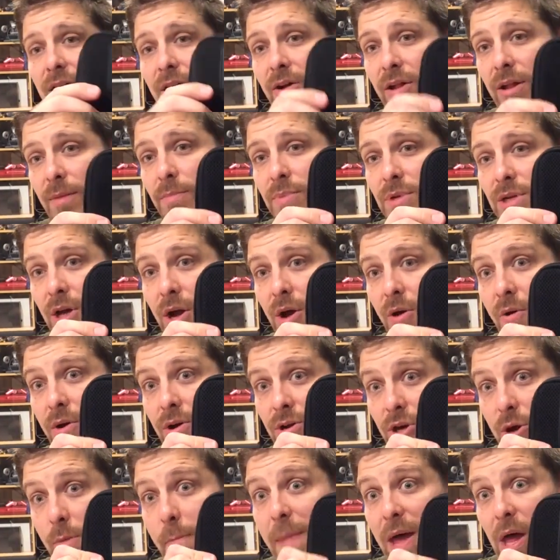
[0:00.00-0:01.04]
clip to go on
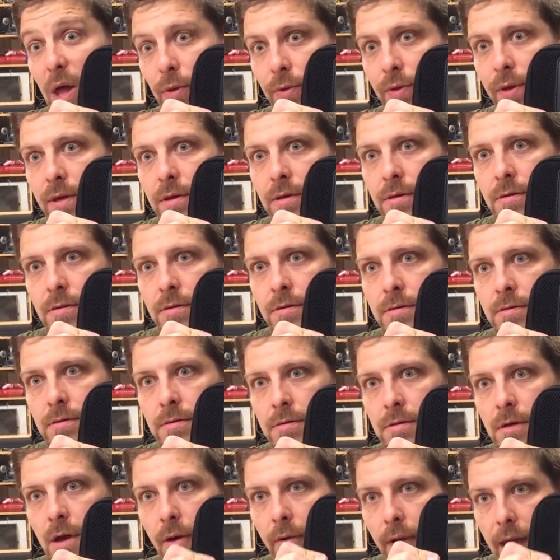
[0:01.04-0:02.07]
your belt,
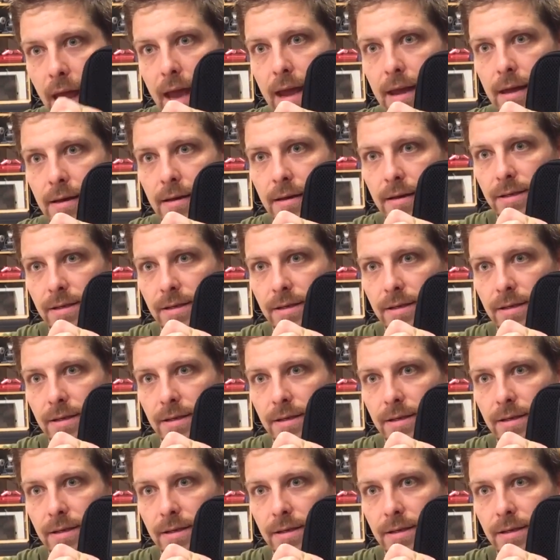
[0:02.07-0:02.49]
okay?